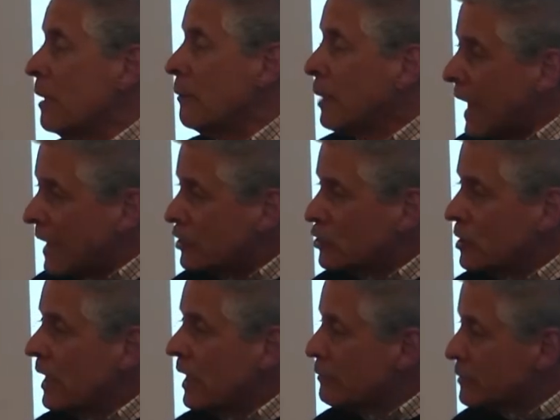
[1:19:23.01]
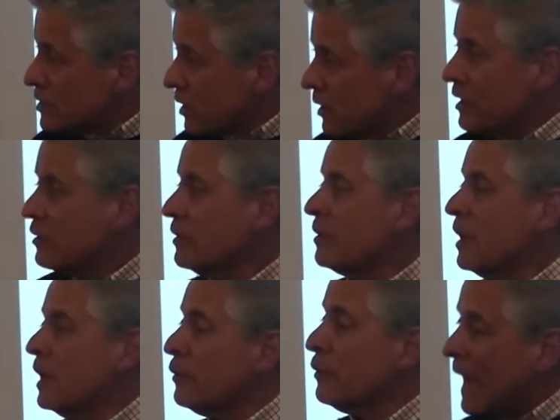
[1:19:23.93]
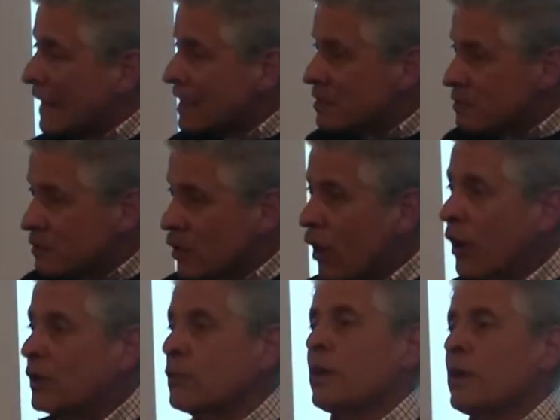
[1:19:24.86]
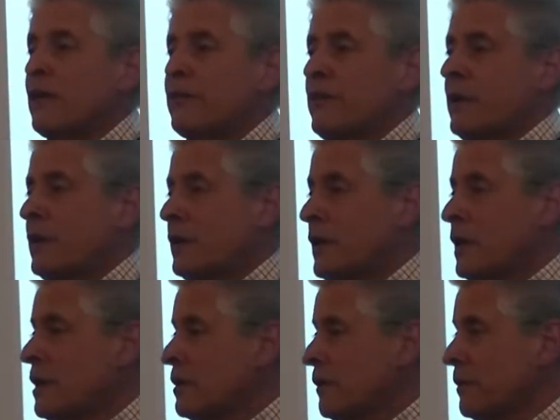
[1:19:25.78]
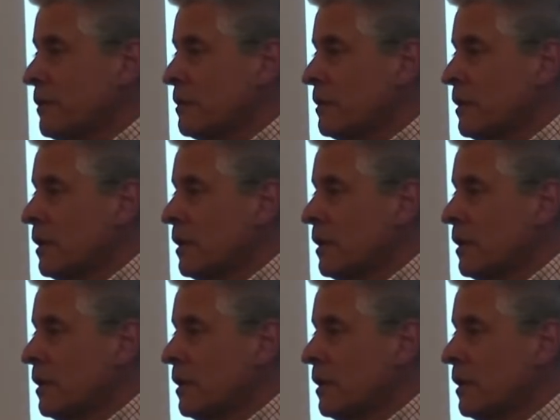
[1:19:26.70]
But actually, I'm sorry to tell you, that is not what Africa needs.